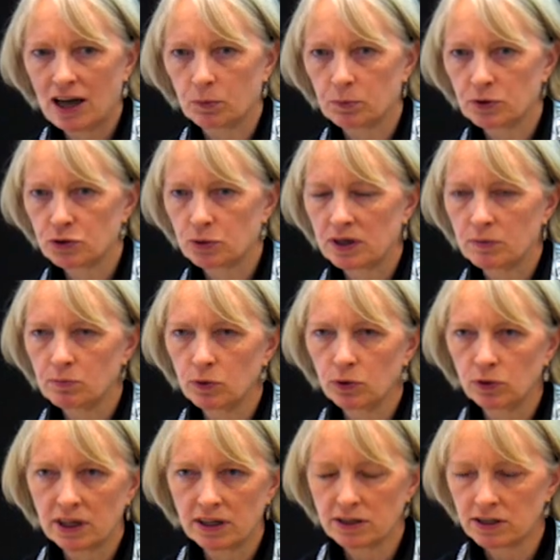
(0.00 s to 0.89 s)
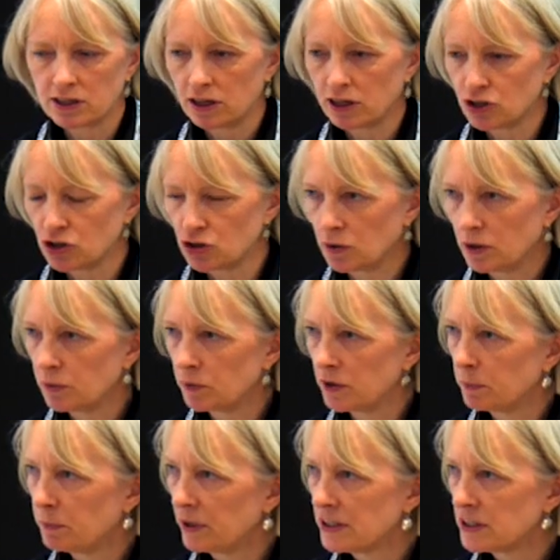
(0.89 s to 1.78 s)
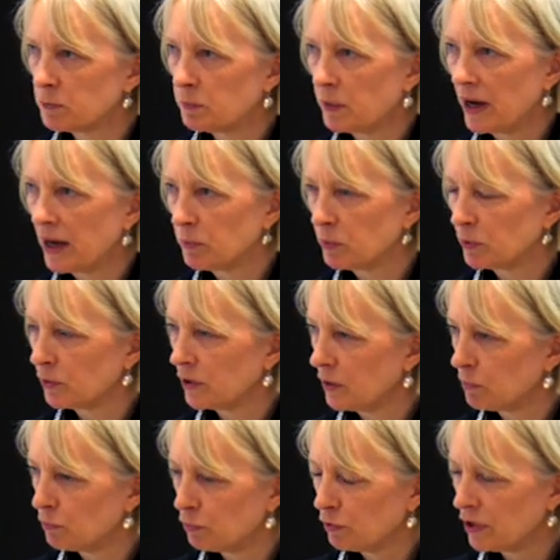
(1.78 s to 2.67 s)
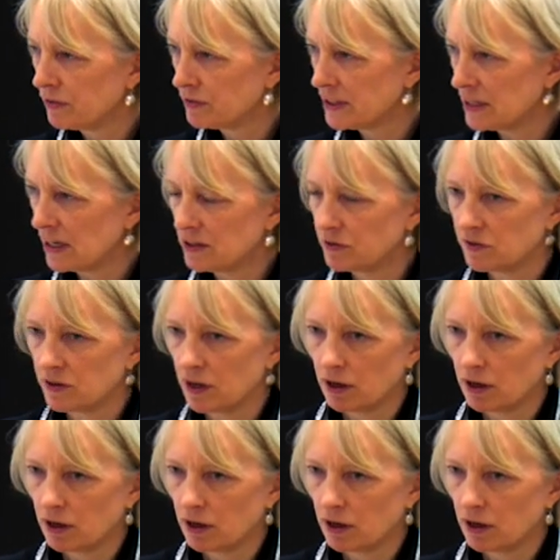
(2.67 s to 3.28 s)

out between morning surgery with a piece of paper with a brief set of